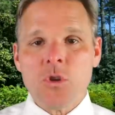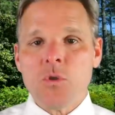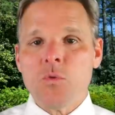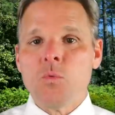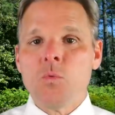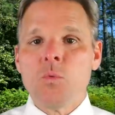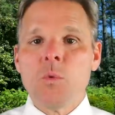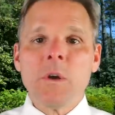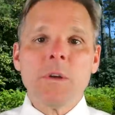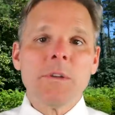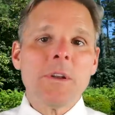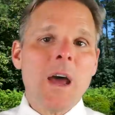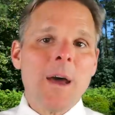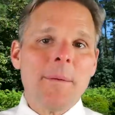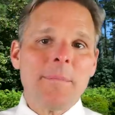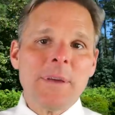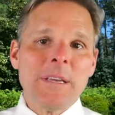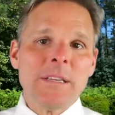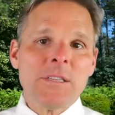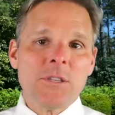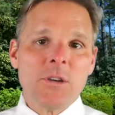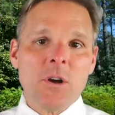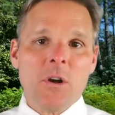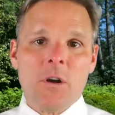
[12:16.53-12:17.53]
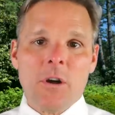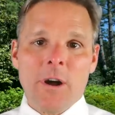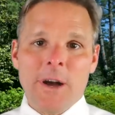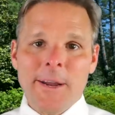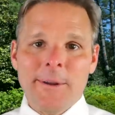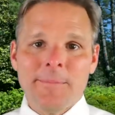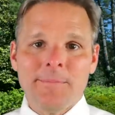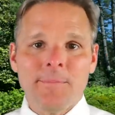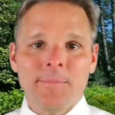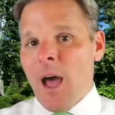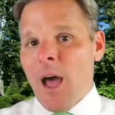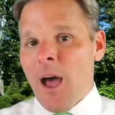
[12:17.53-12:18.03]
You will not be
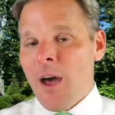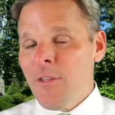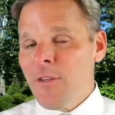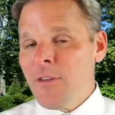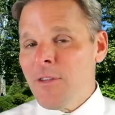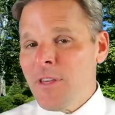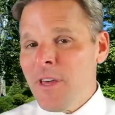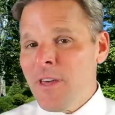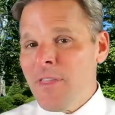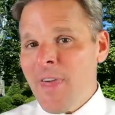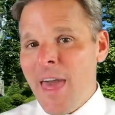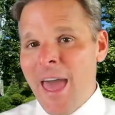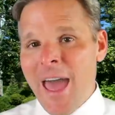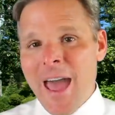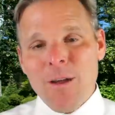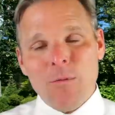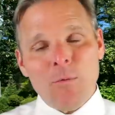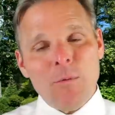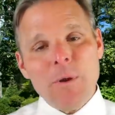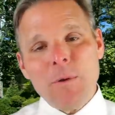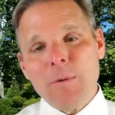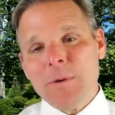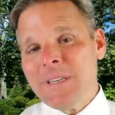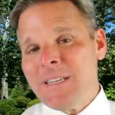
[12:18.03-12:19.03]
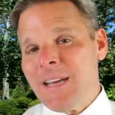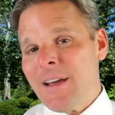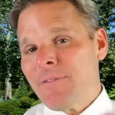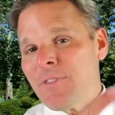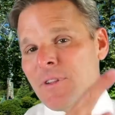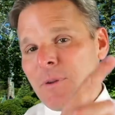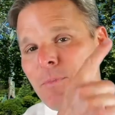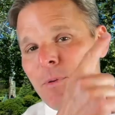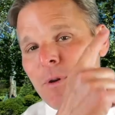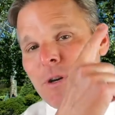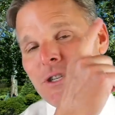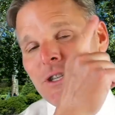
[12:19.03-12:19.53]
sorry. Other than that, we would
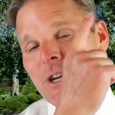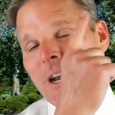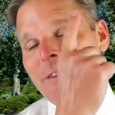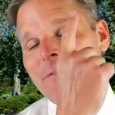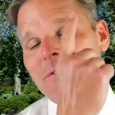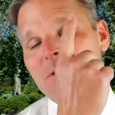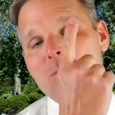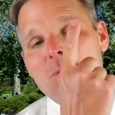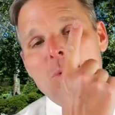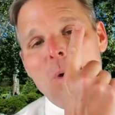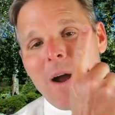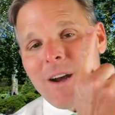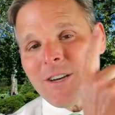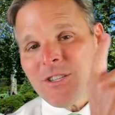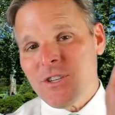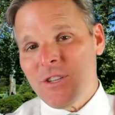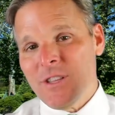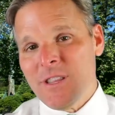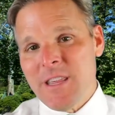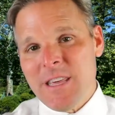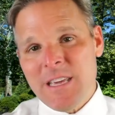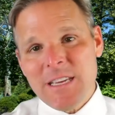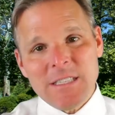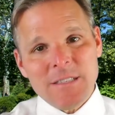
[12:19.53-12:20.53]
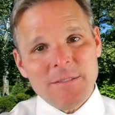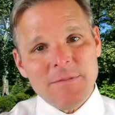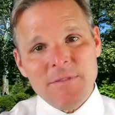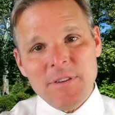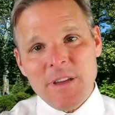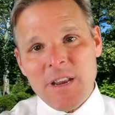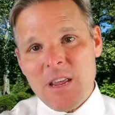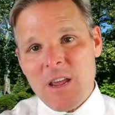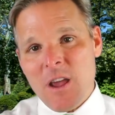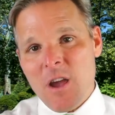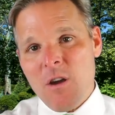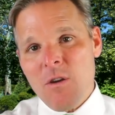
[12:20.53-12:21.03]
definitely appreciate if you watched this
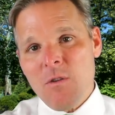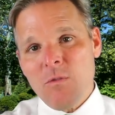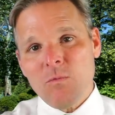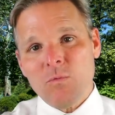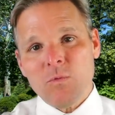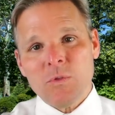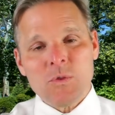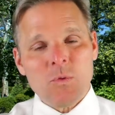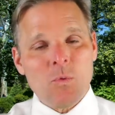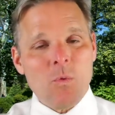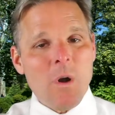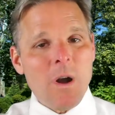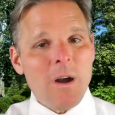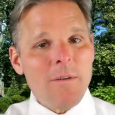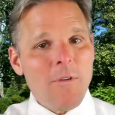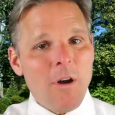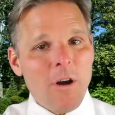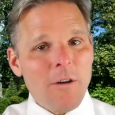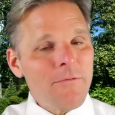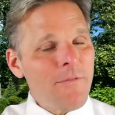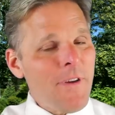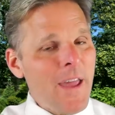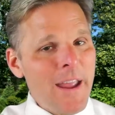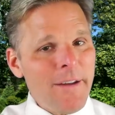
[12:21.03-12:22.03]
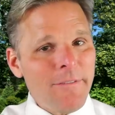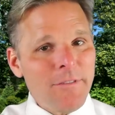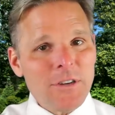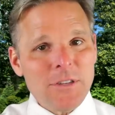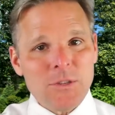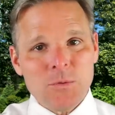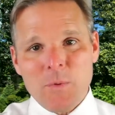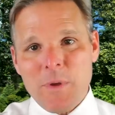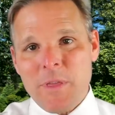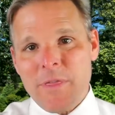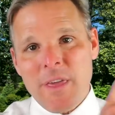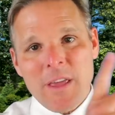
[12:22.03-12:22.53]
video. It's one of our
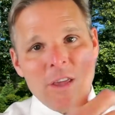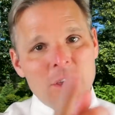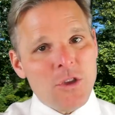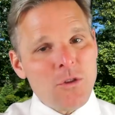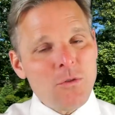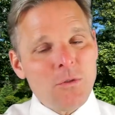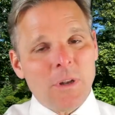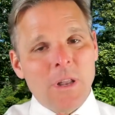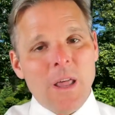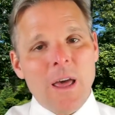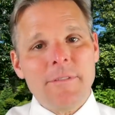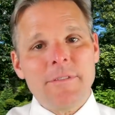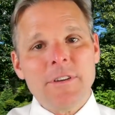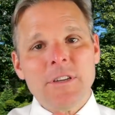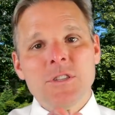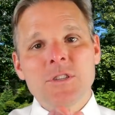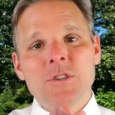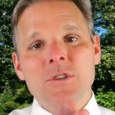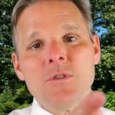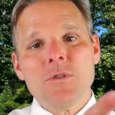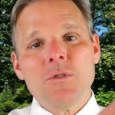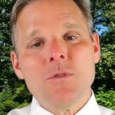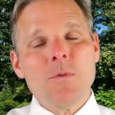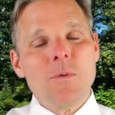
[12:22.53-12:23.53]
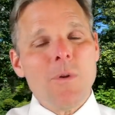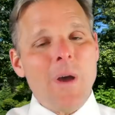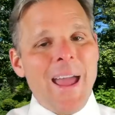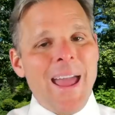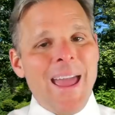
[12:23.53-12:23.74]
favorites. We think you'd love it too.